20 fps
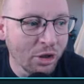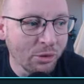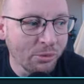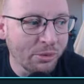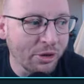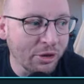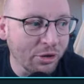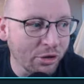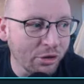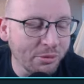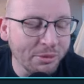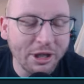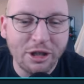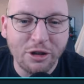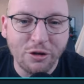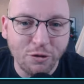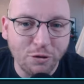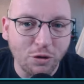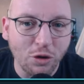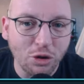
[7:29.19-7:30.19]
But they only
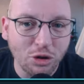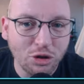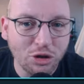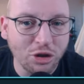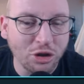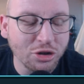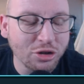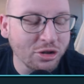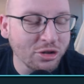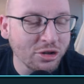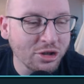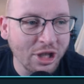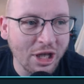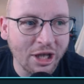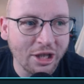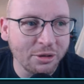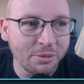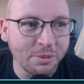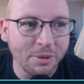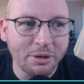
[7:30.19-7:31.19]
managed 4 shots on
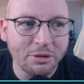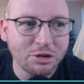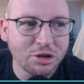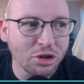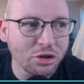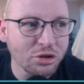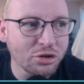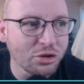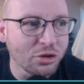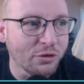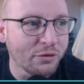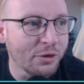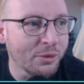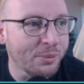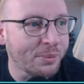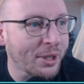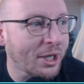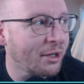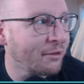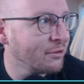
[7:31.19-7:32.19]
target. The amount of shots over the
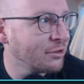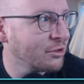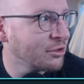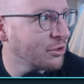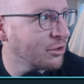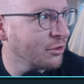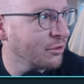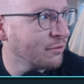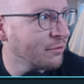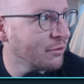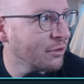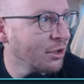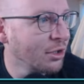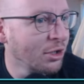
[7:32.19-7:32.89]
bar and stuff.